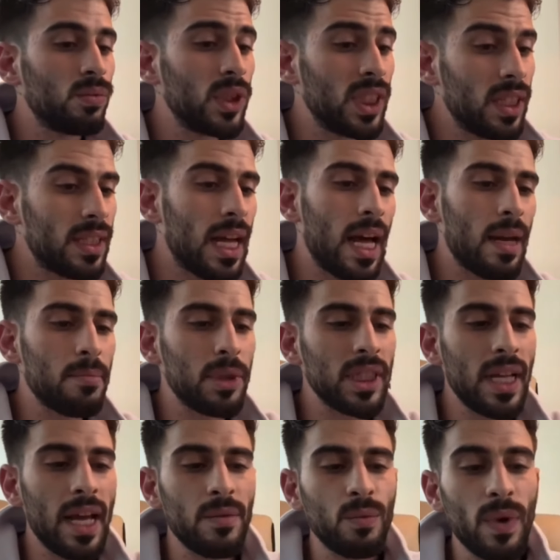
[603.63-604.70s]
we did that,
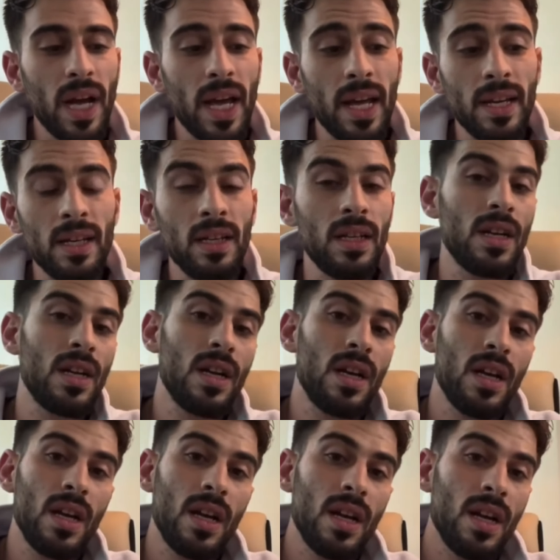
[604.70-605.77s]
but then when
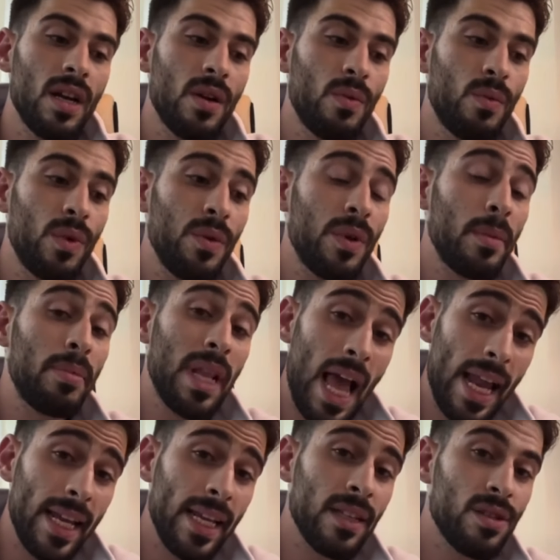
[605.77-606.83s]
we were
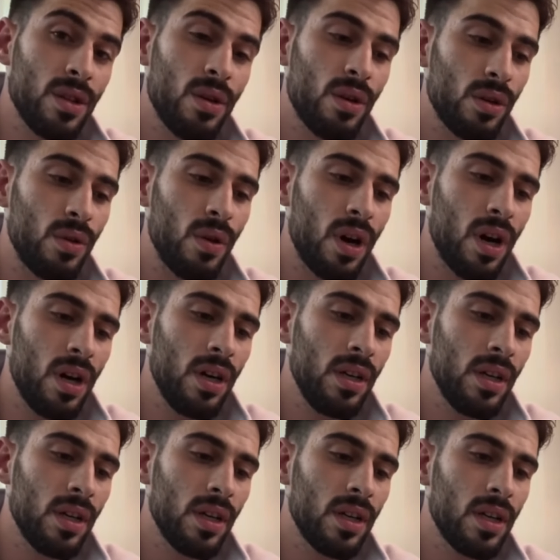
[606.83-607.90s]
planning to go to
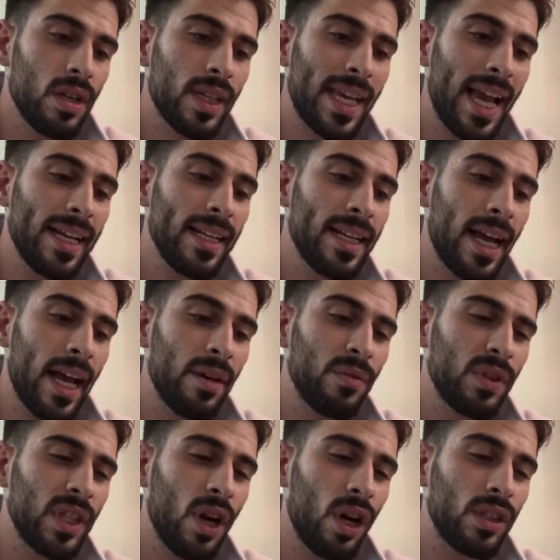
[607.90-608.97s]
Goa, Kat and I
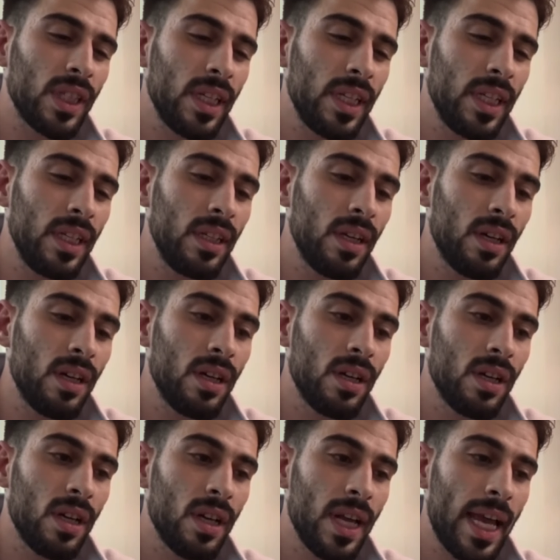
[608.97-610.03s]
were not really,
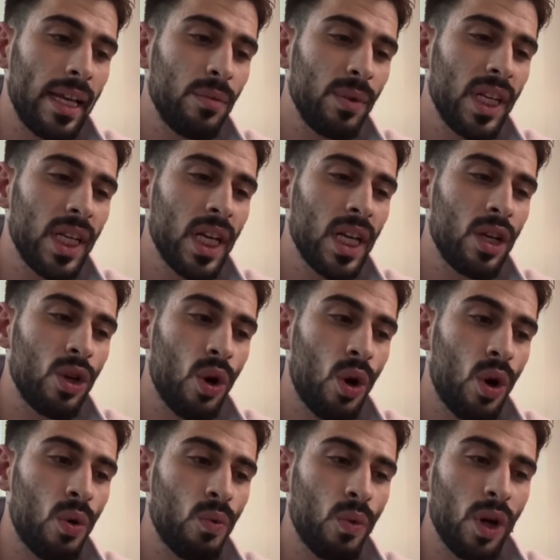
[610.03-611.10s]
like, we didn't
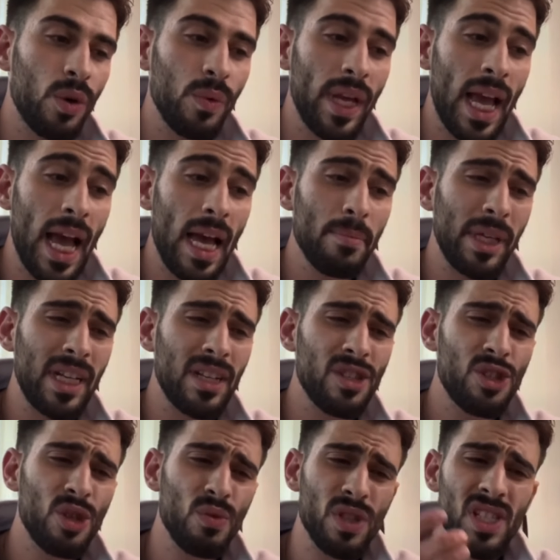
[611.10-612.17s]
know what we had
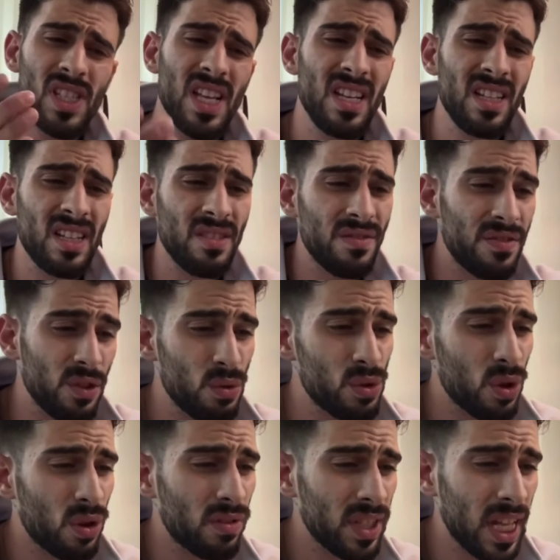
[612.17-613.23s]
because she was still
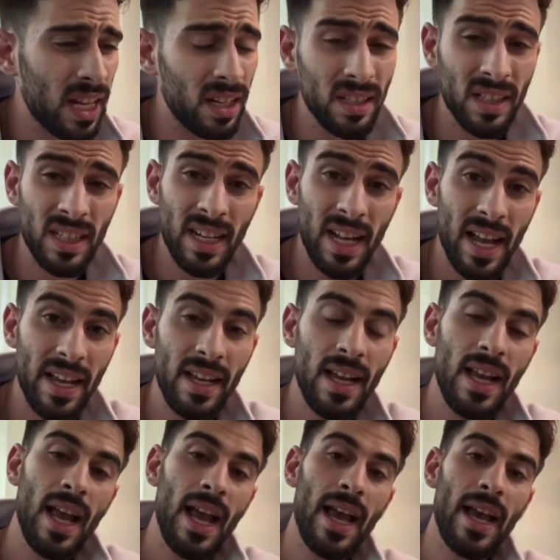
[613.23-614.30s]
confused over that London guy.
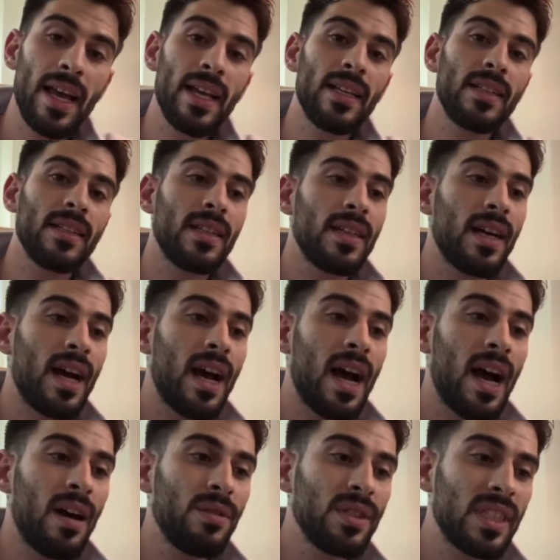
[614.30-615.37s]
And
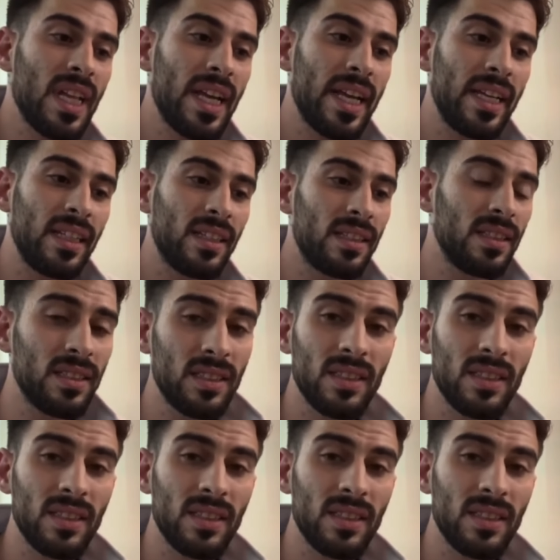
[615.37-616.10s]
I was like,